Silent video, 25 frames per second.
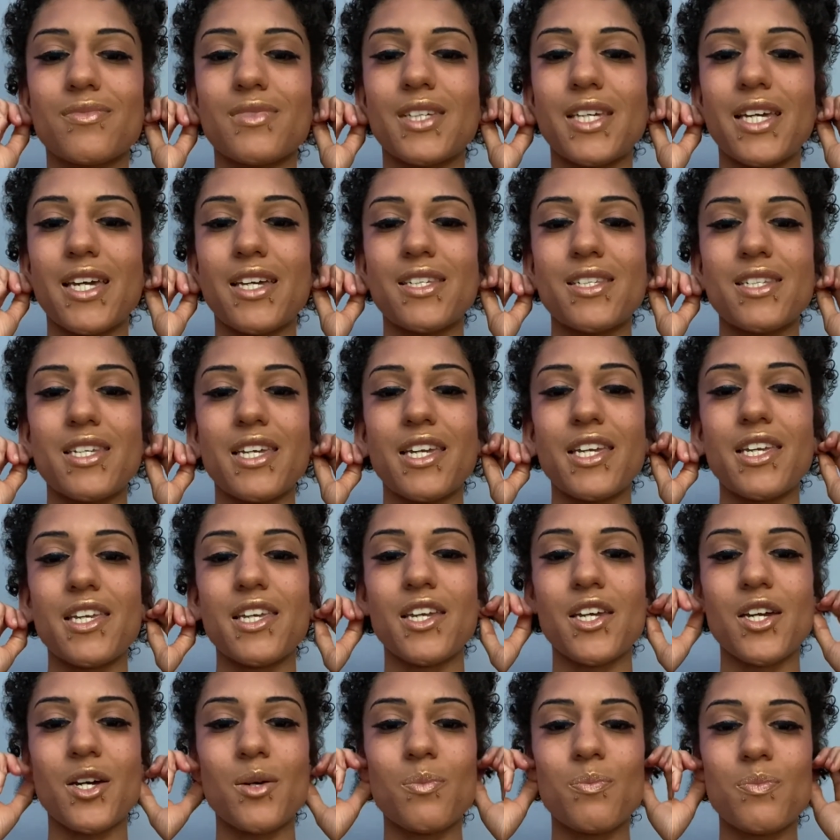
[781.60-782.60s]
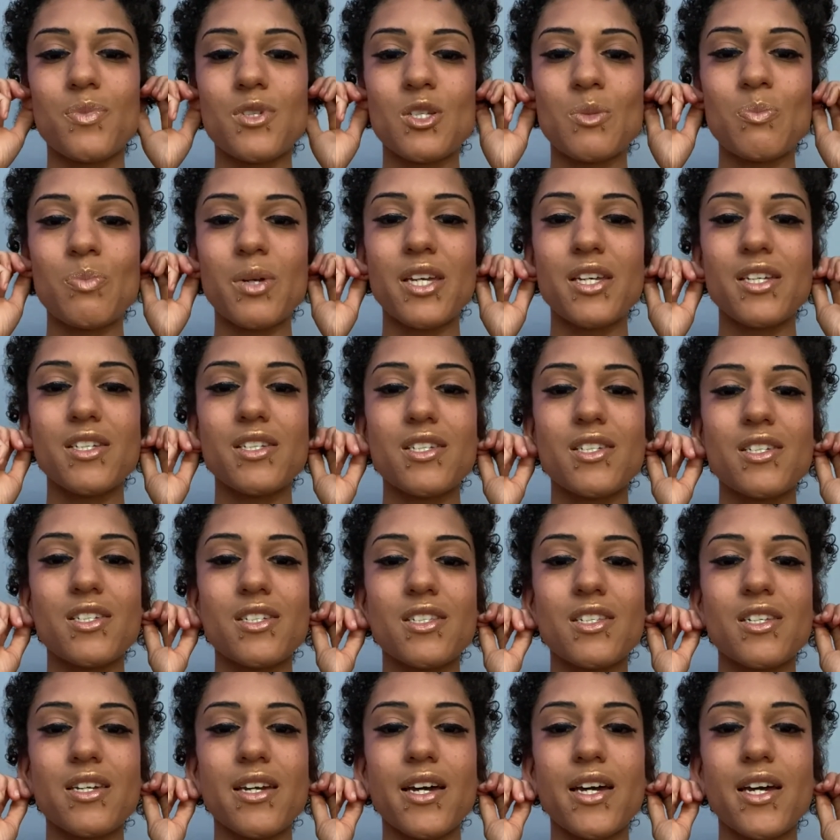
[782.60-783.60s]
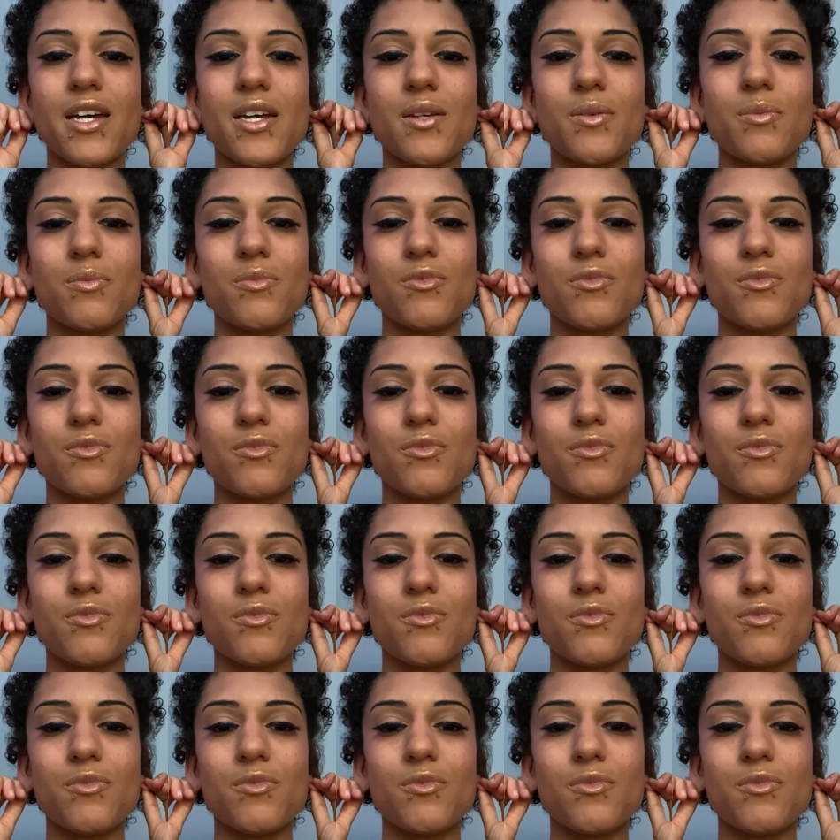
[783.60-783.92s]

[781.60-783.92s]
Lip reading: and taking up space and time